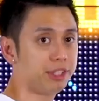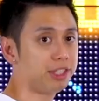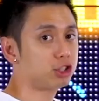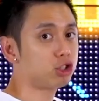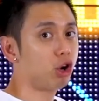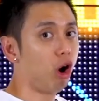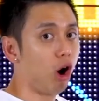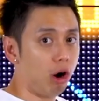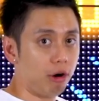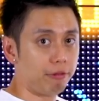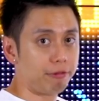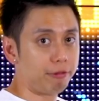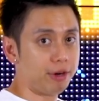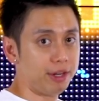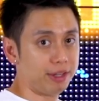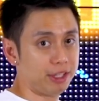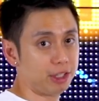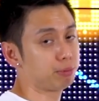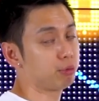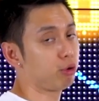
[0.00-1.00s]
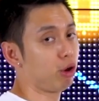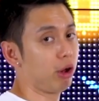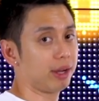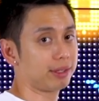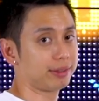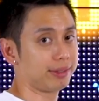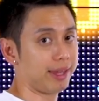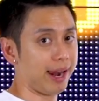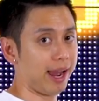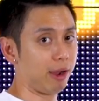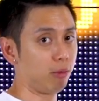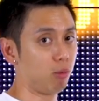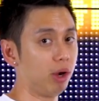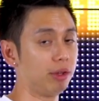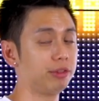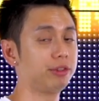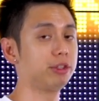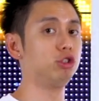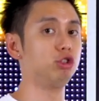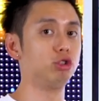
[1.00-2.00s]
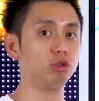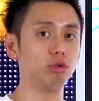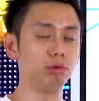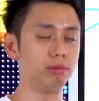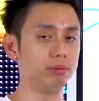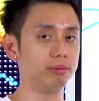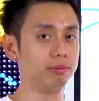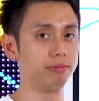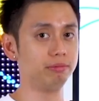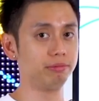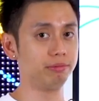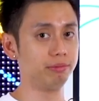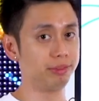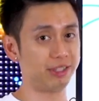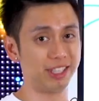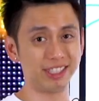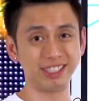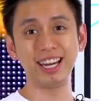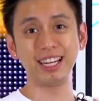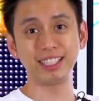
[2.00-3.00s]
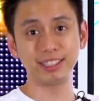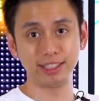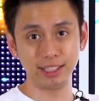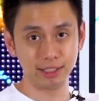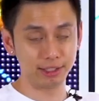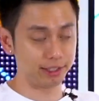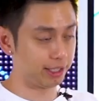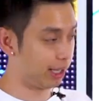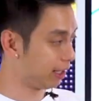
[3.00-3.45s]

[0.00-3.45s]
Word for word: this offer and this product that I wanted to do doesn't exist